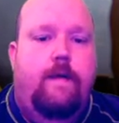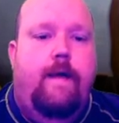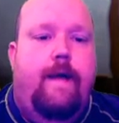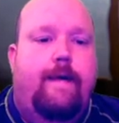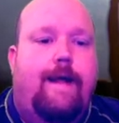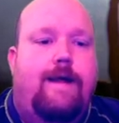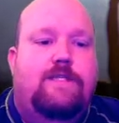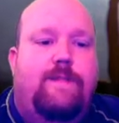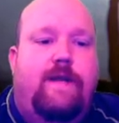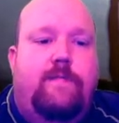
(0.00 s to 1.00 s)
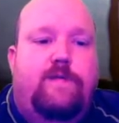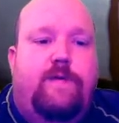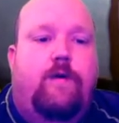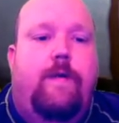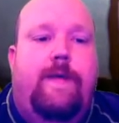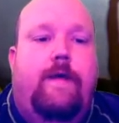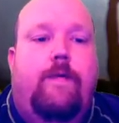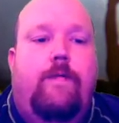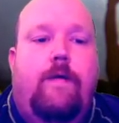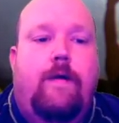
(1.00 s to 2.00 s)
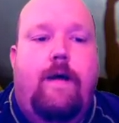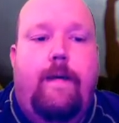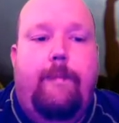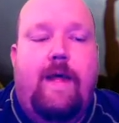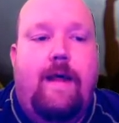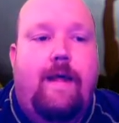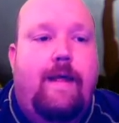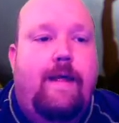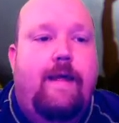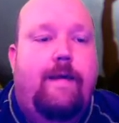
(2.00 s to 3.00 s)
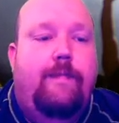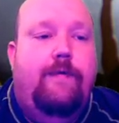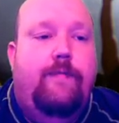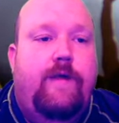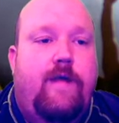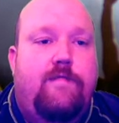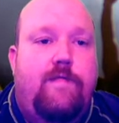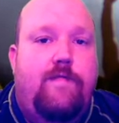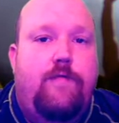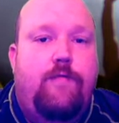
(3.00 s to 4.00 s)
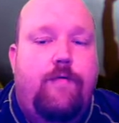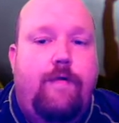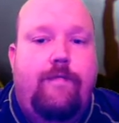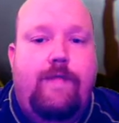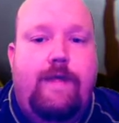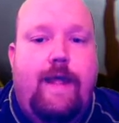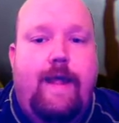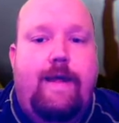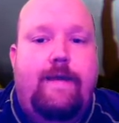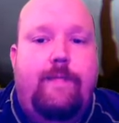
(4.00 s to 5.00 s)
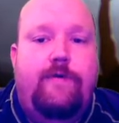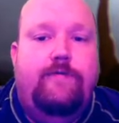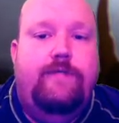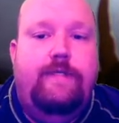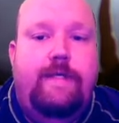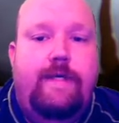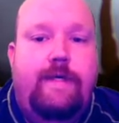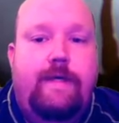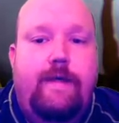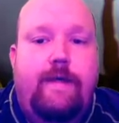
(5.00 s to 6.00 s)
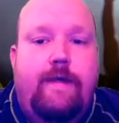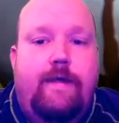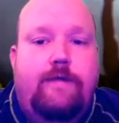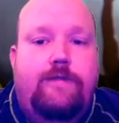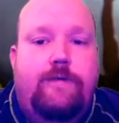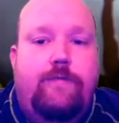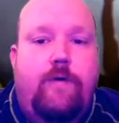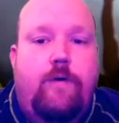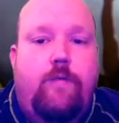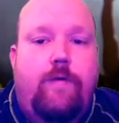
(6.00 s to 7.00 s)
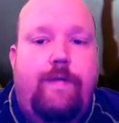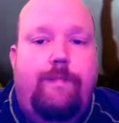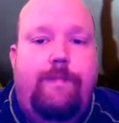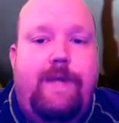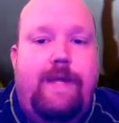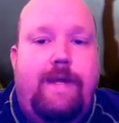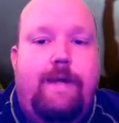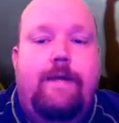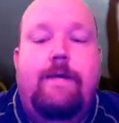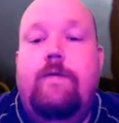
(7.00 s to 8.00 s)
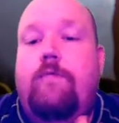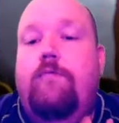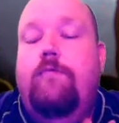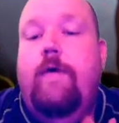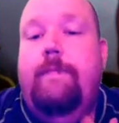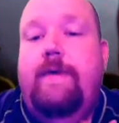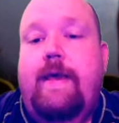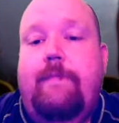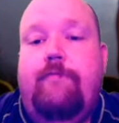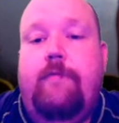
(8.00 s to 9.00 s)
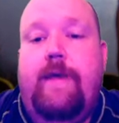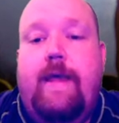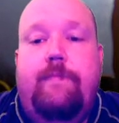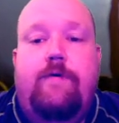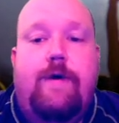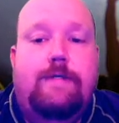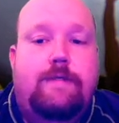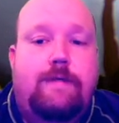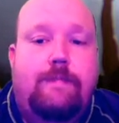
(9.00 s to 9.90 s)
Hi guys, my name is Bill Damiano. I am doing a review of the AWC201-B webcam from Amcrest.